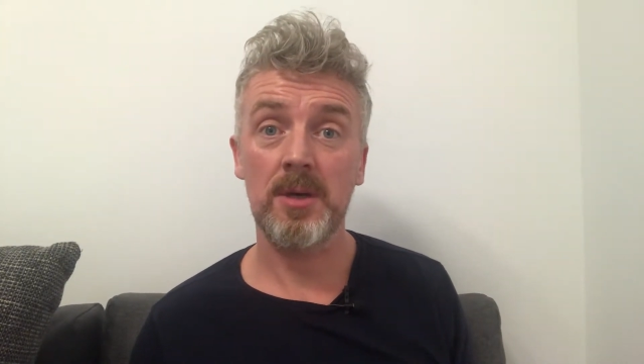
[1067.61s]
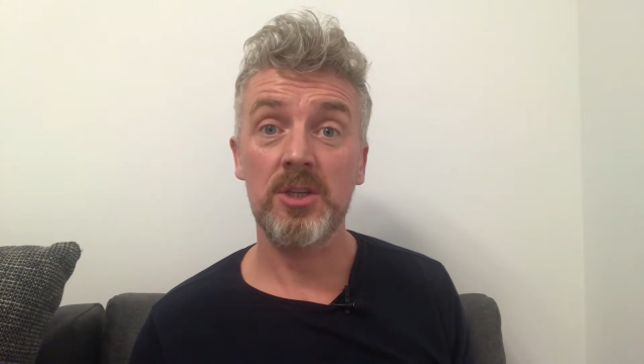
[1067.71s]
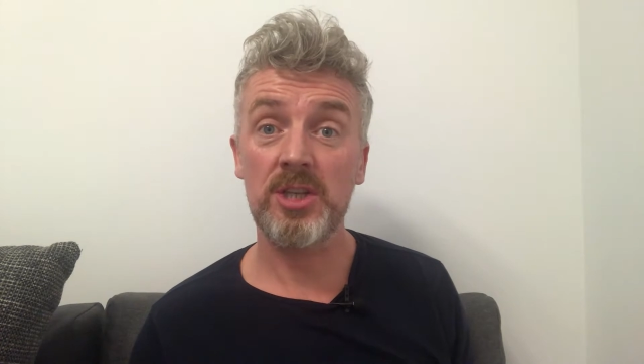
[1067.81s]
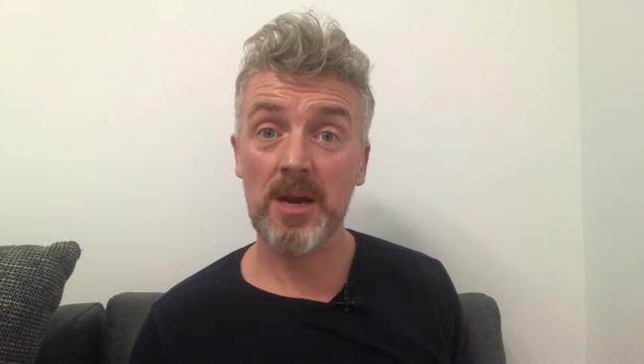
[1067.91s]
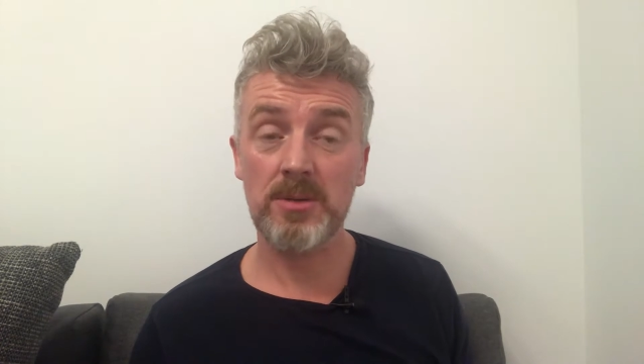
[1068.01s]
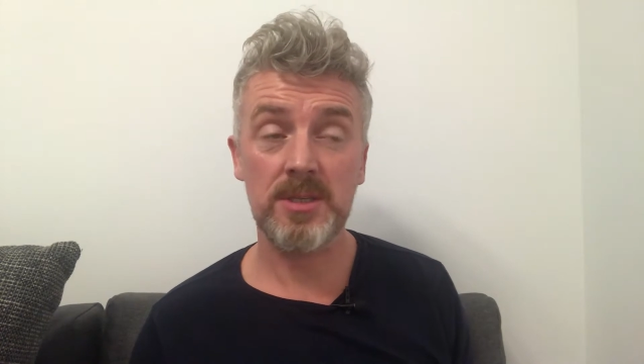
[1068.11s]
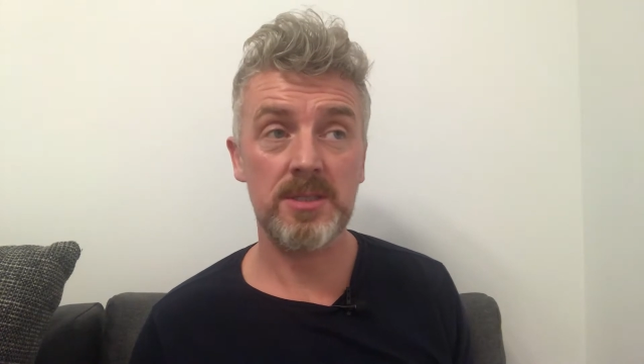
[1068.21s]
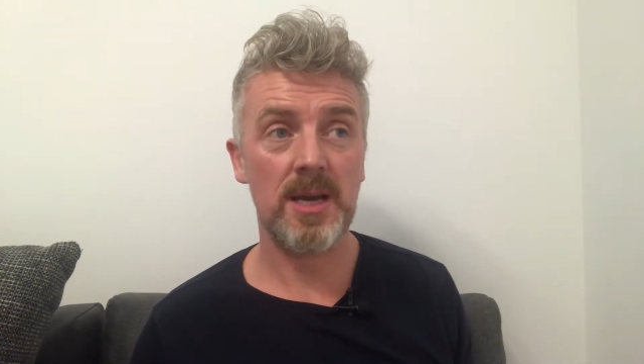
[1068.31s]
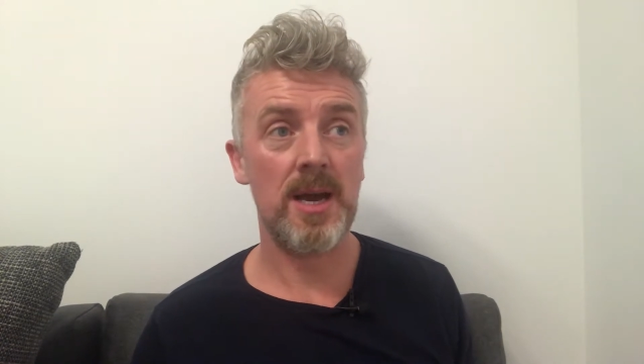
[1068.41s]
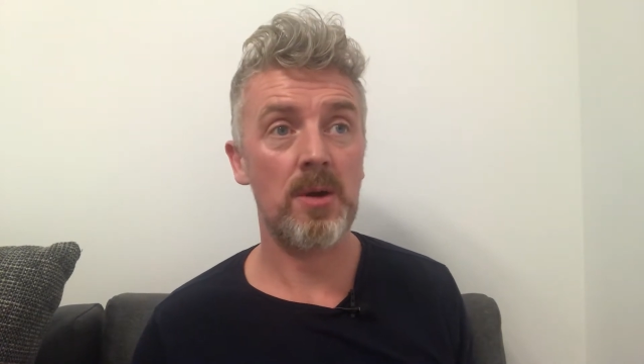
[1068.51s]
shouted
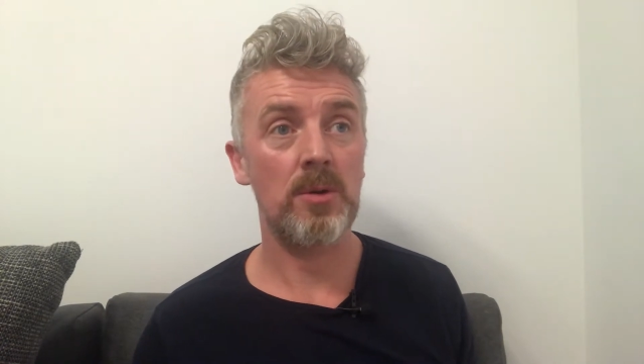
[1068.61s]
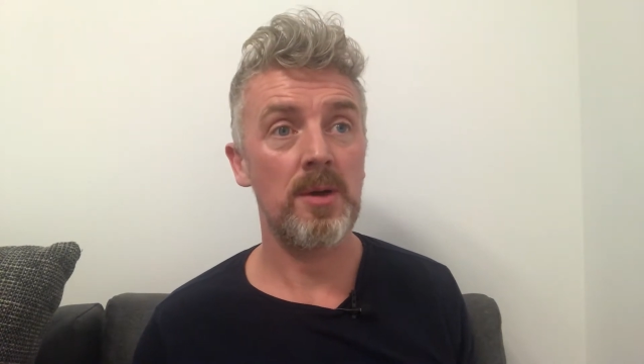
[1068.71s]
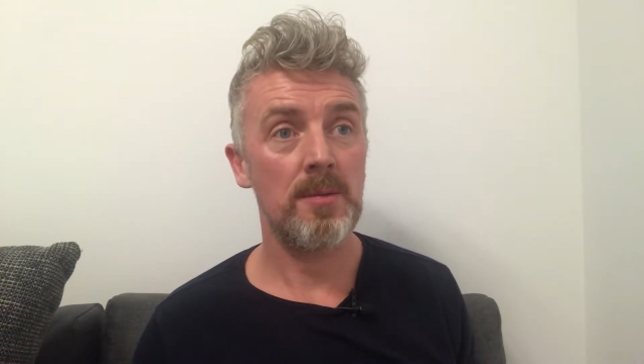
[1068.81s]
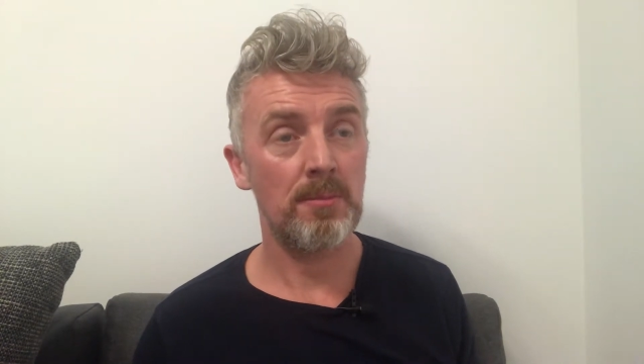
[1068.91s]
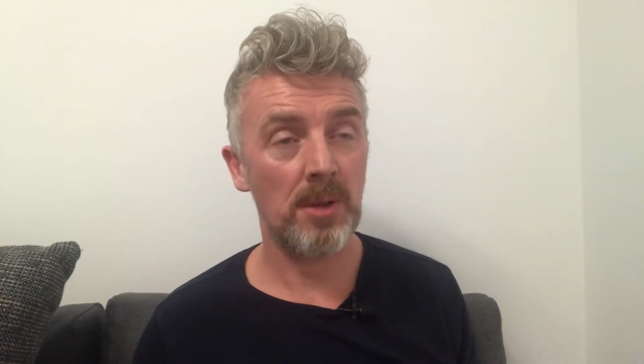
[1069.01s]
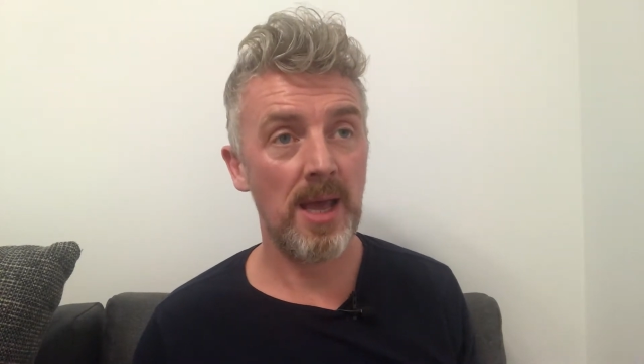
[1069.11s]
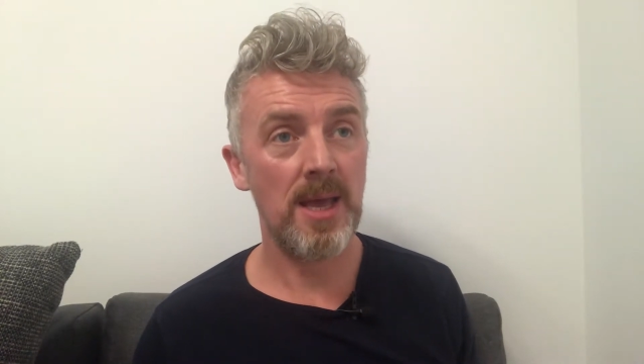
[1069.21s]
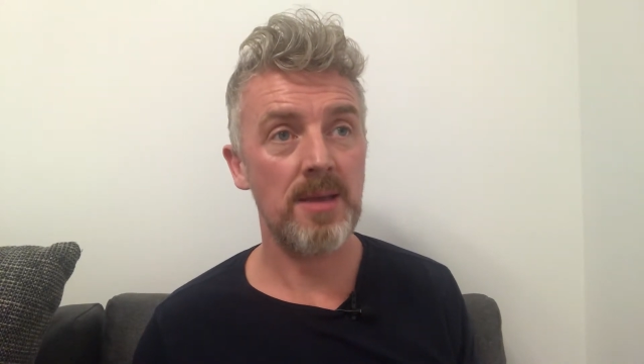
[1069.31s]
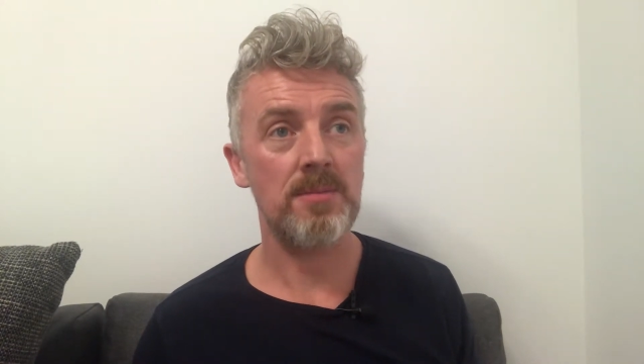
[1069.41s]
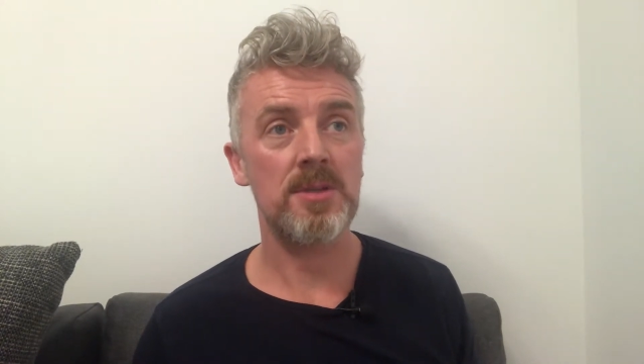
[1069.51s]
down,
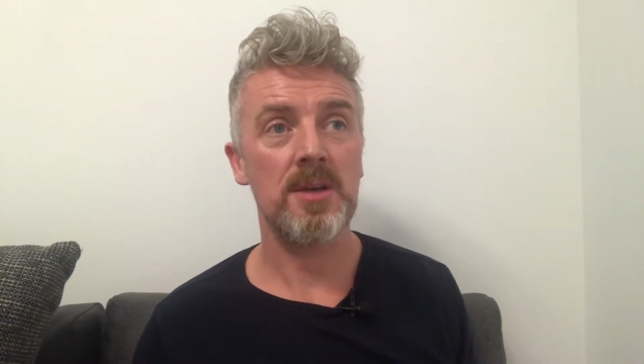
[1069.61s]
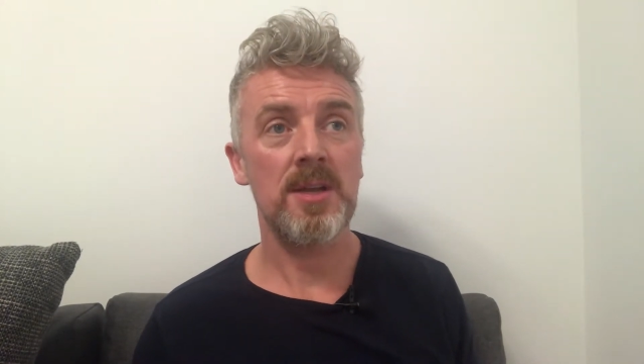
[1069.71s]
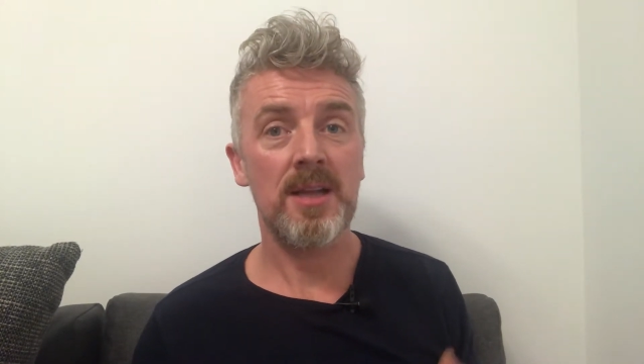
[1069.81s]
blamed,